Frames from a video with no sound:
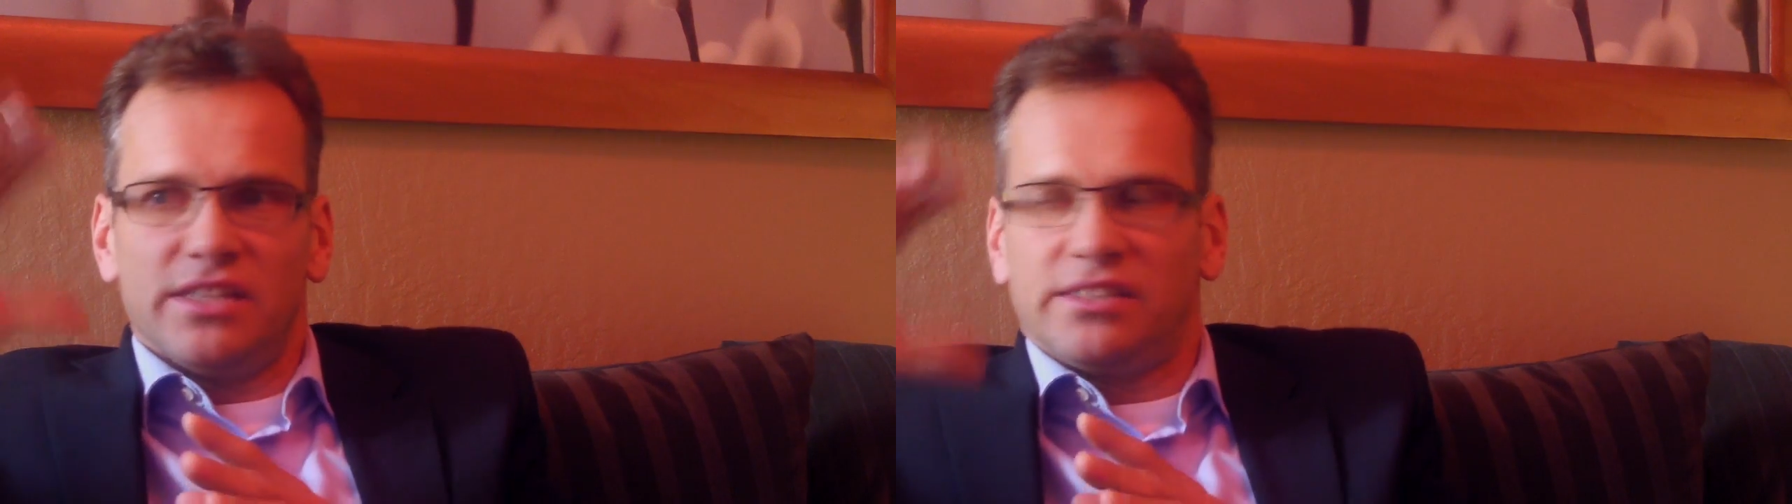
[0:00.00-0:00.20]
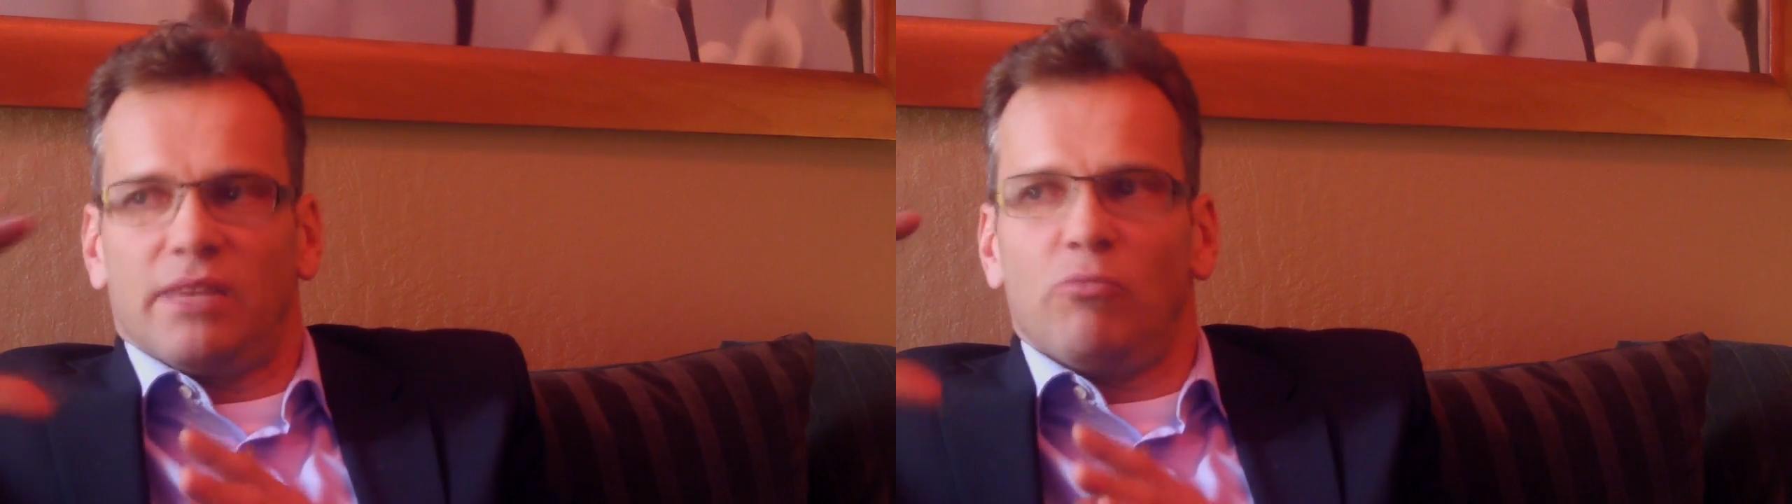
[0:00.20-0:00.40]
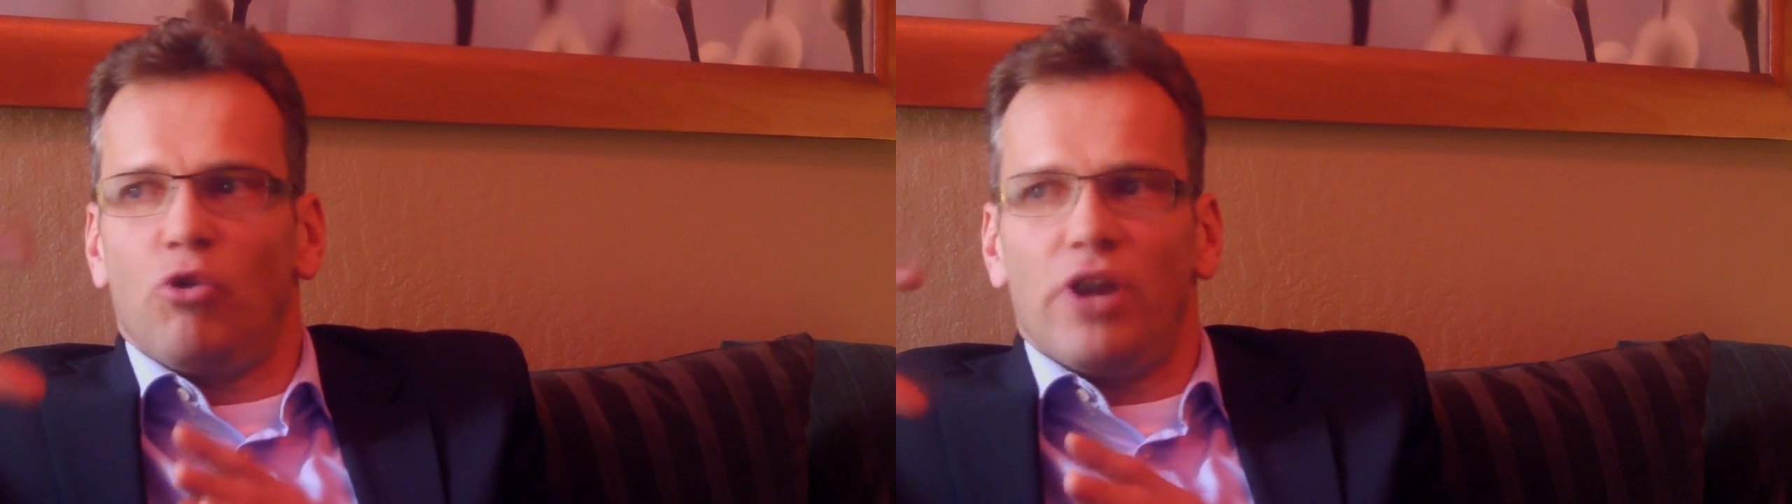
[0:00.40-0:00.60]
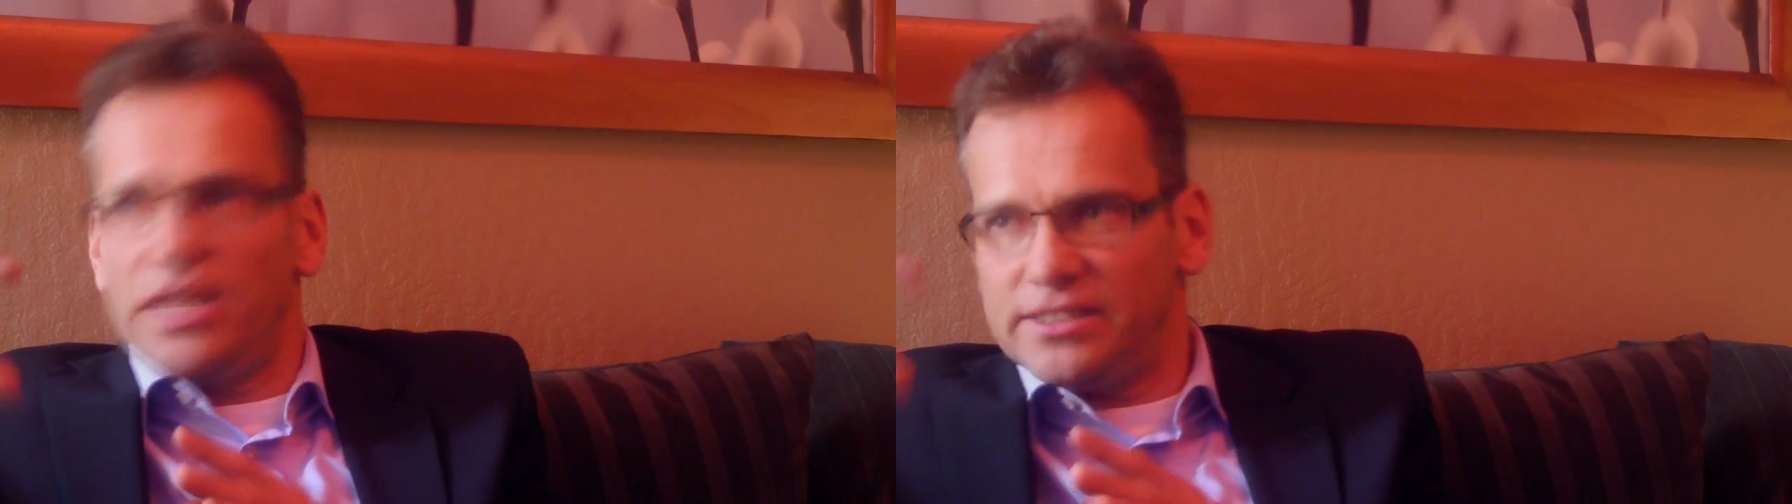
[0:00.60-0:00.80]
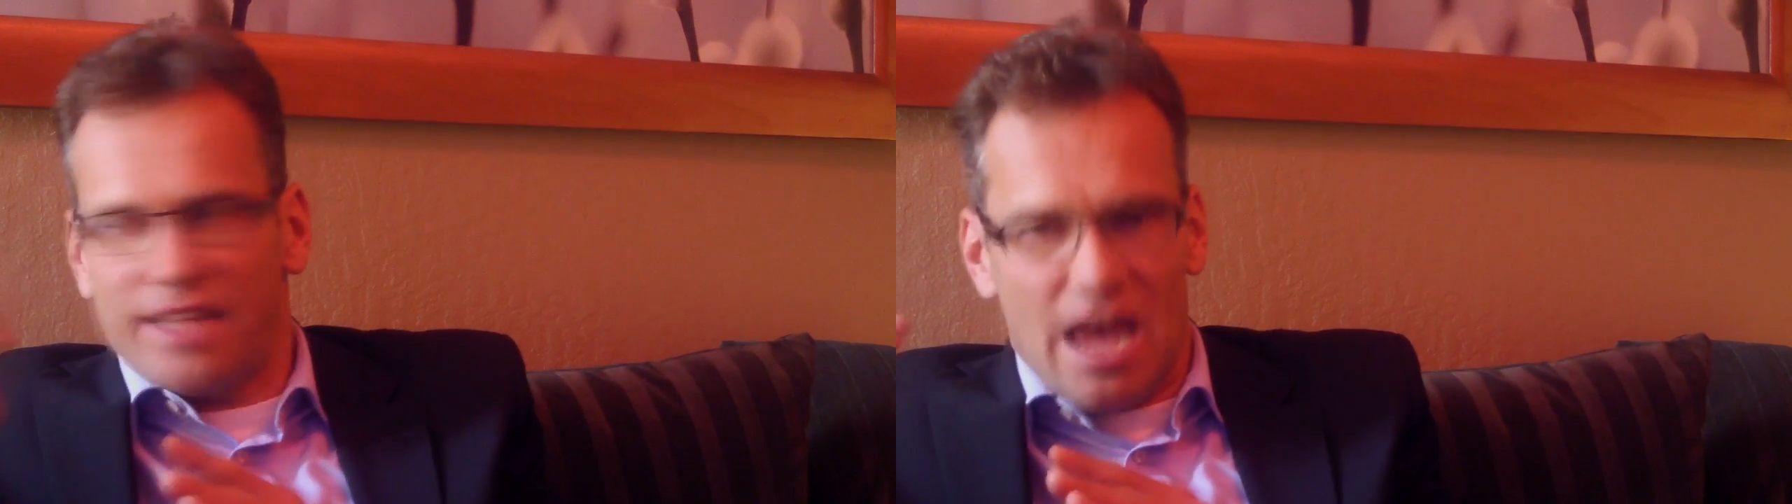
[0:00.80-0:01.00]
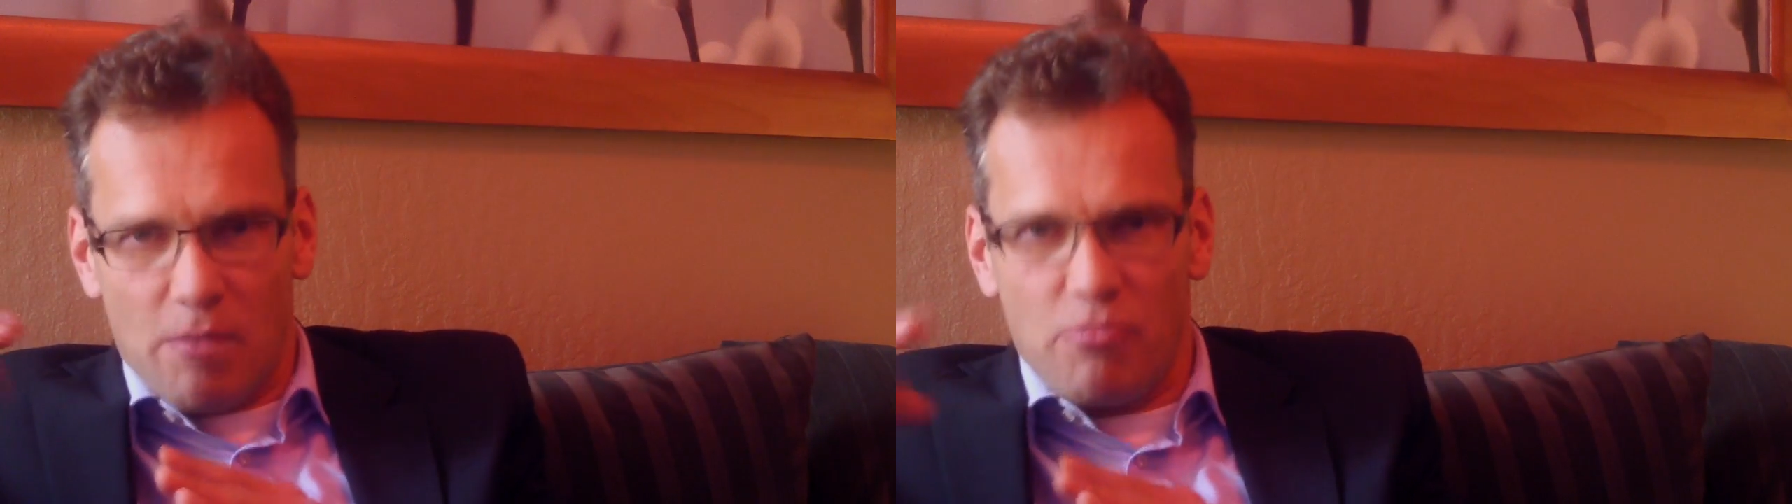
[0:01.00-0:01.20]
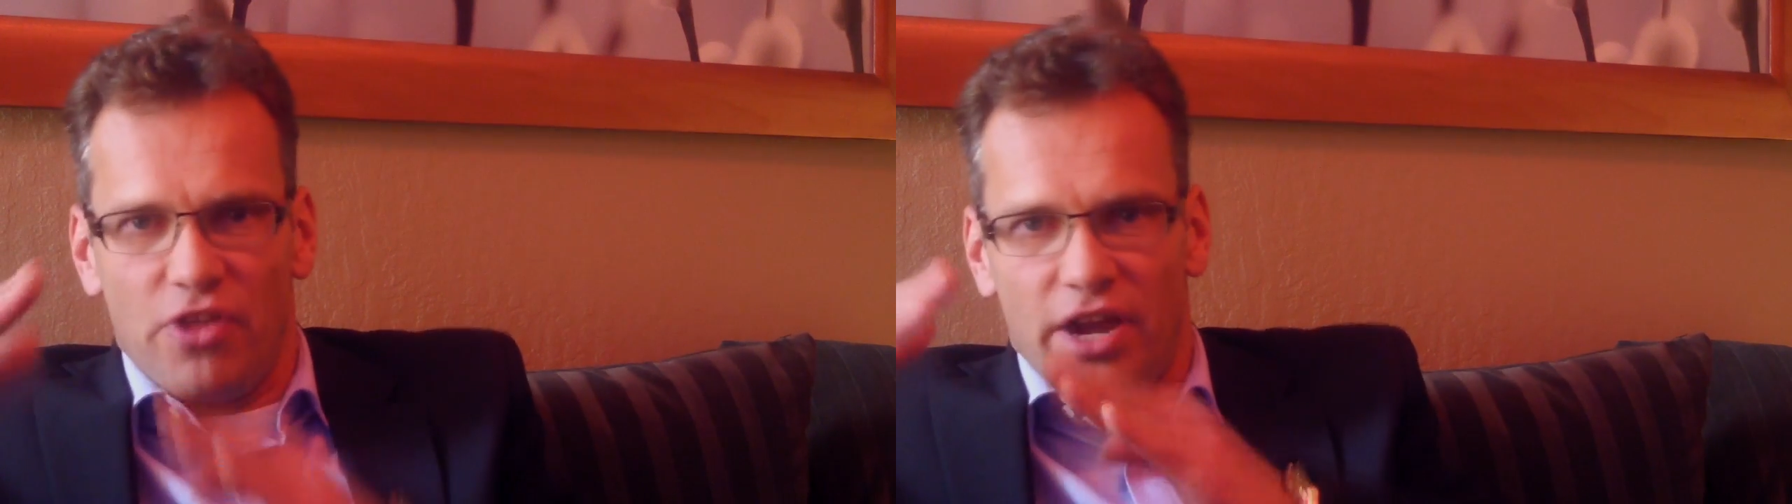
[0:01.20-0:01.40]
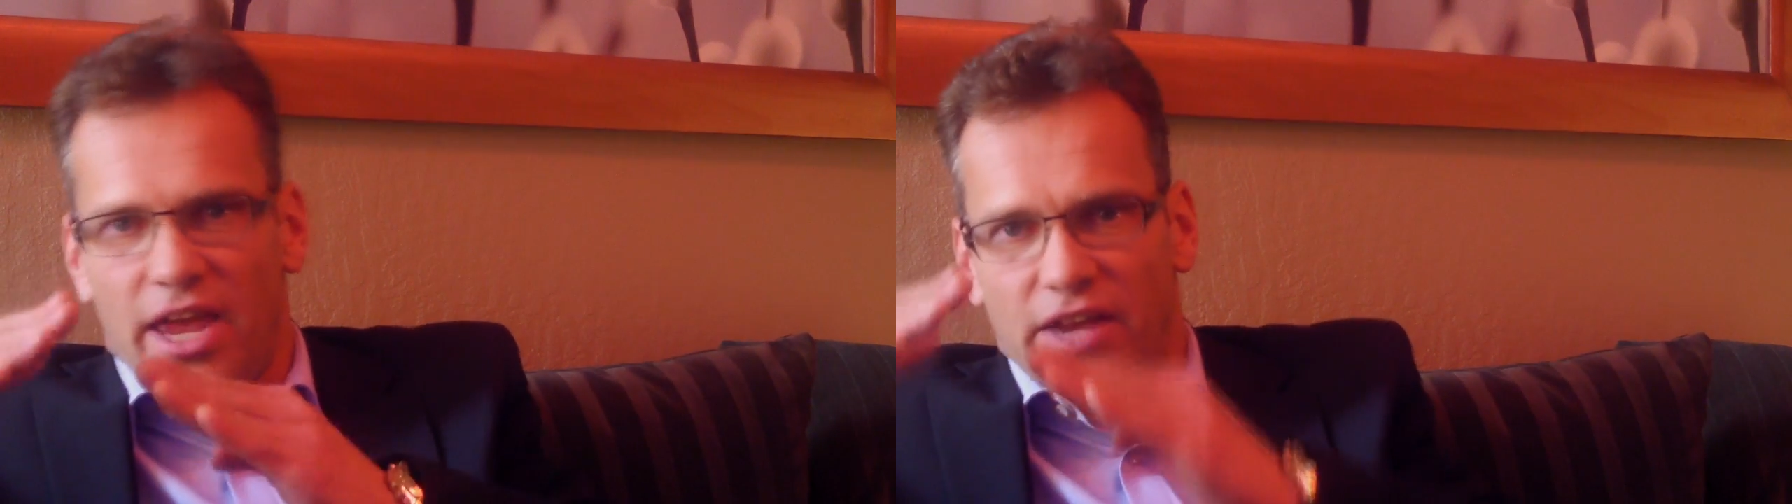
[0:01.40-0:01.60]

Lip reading: somewhere as a hub there,